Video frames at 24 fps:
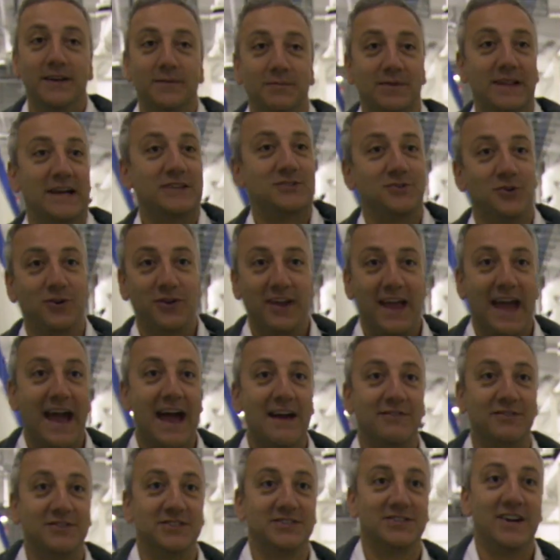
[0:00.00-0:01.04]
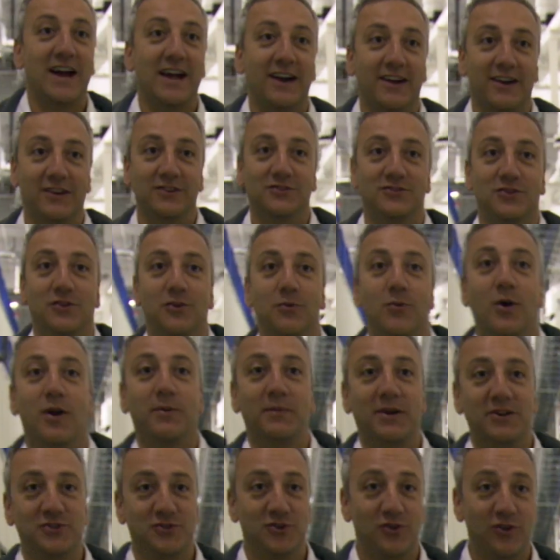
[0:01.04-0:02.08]
that's all you have inside of there. So you want to
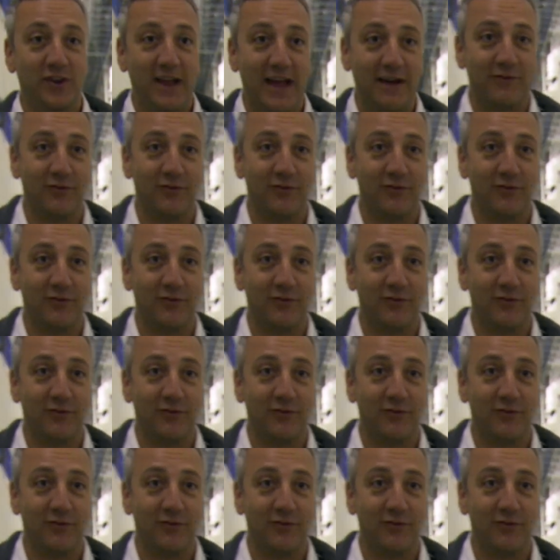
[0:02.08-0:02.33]
make sure you